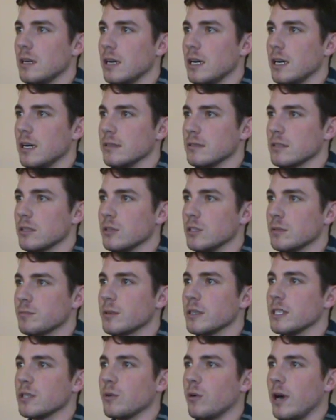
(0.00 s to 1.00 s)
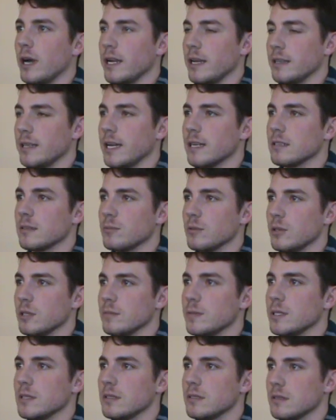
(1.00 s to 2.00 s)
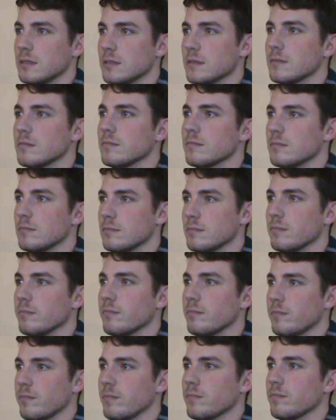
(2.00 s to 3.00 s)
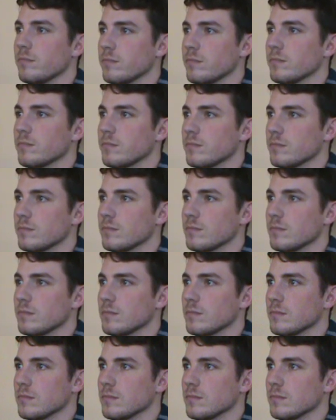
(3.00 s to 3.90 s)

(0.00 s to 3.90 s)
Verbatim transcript: Uh, so it was pretty quiet on that deployment. Yeah. So how was